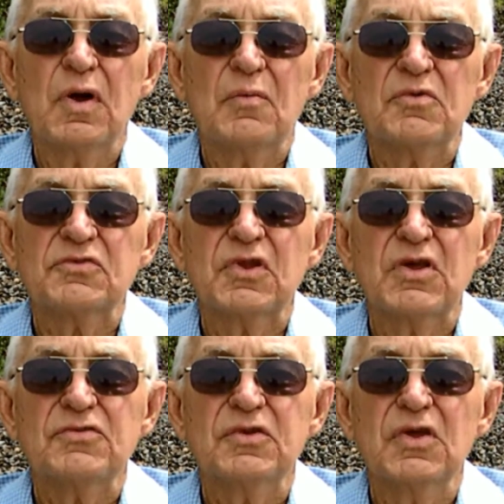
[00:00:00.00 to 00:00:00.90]
I was
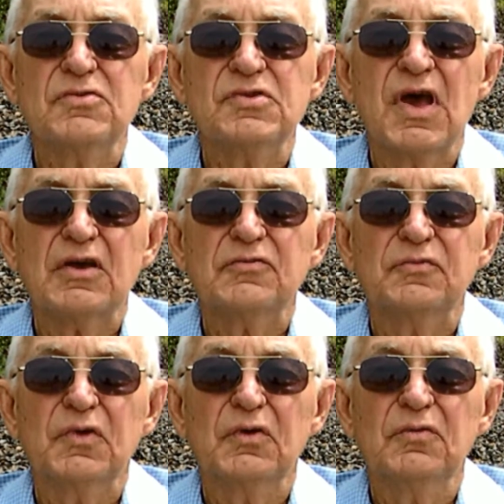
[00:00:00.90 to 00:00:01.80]
stationed in
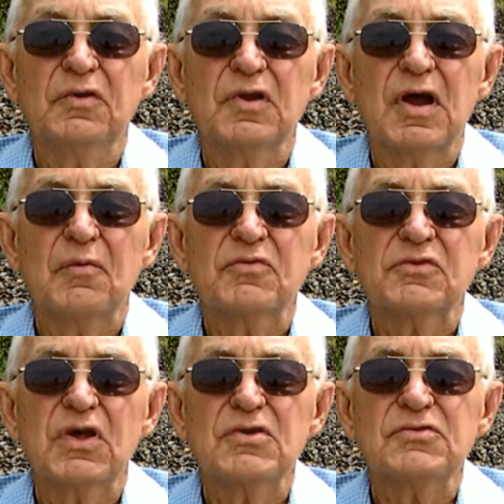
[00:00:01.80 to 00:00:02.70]
Jacksonville, and then I was
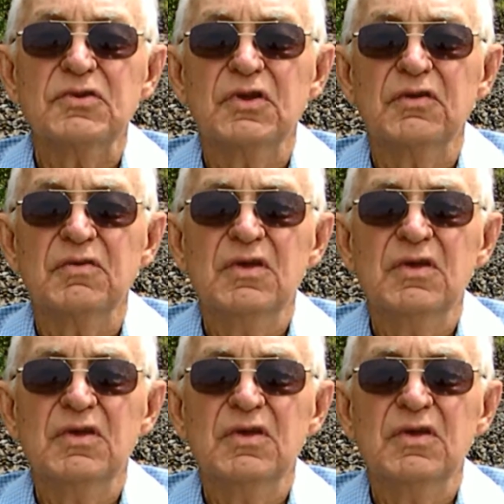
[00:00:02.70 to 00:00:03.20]
stationed in